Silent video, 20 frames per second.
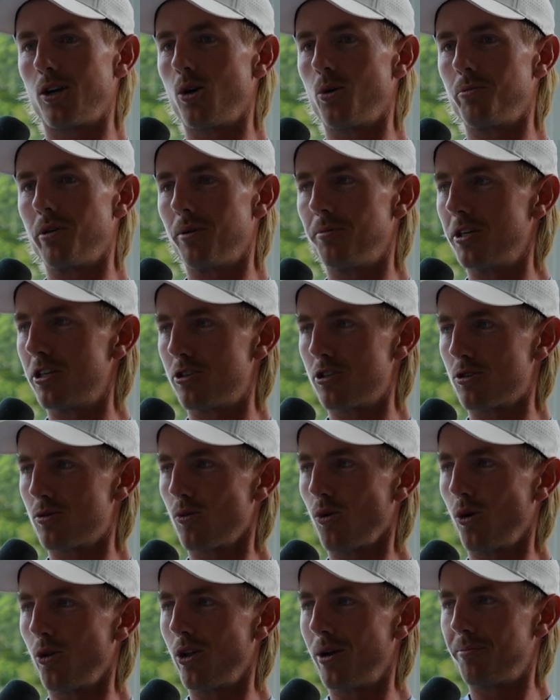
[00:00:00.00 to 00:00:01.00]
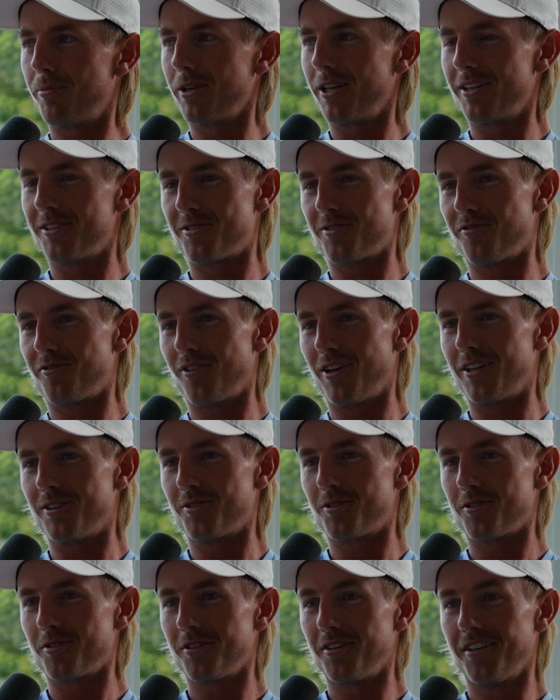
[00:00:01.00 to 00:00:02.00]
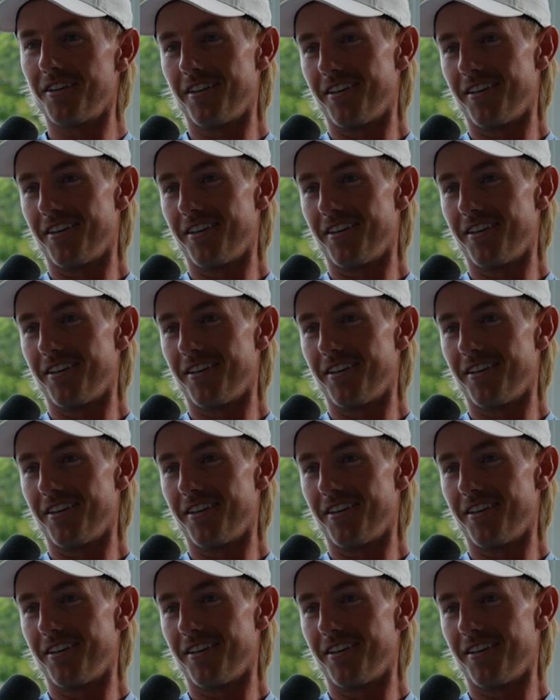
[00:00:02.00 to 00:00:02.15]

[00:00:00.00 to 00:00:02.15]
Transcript: oh, maybe it just rolled up against the fence.